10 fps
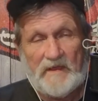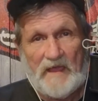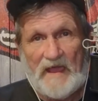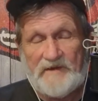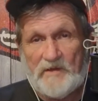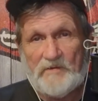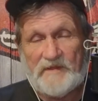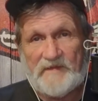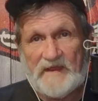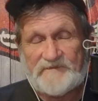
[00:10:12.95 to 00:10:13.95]
I know
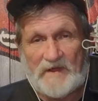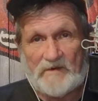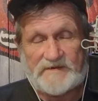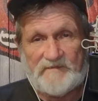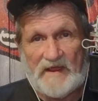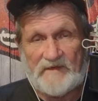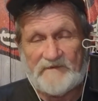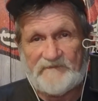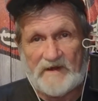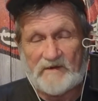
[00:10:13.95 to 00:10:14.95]
that they've talked about the
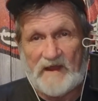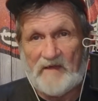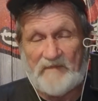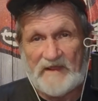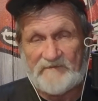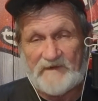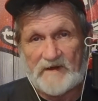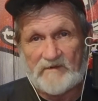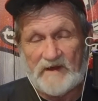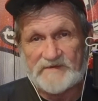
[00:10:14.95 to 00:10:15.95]
fair out by the
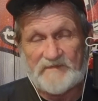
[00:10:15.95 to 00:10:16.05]
fairgrounds,